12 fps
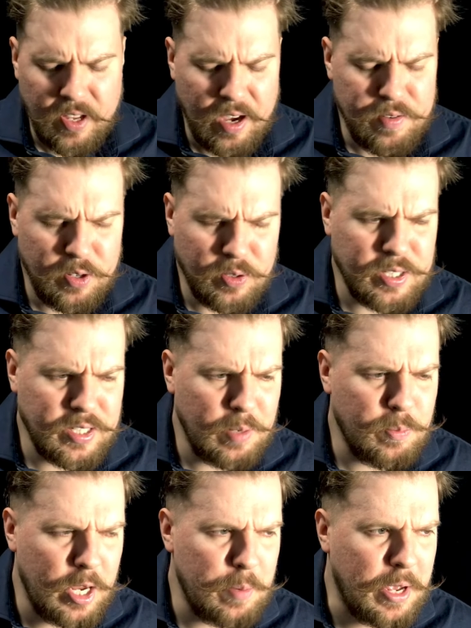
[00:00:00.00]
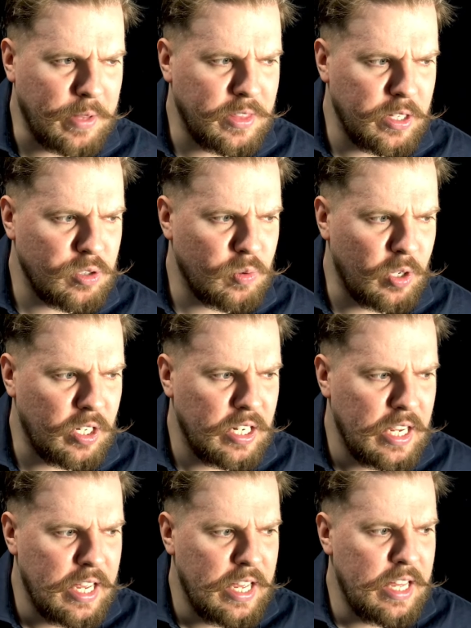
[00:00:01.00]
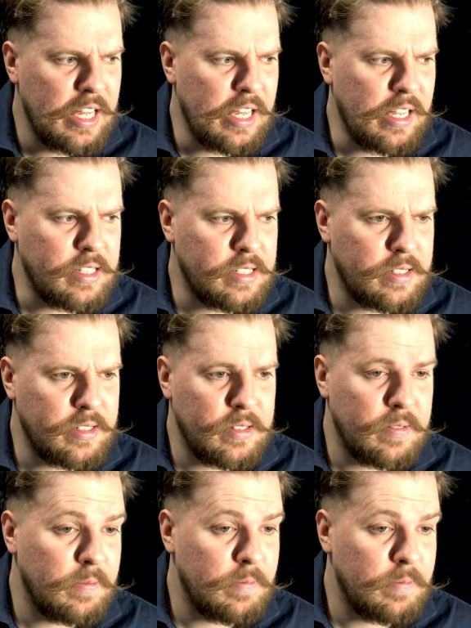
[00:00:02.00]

I feel the same way about this one. It's,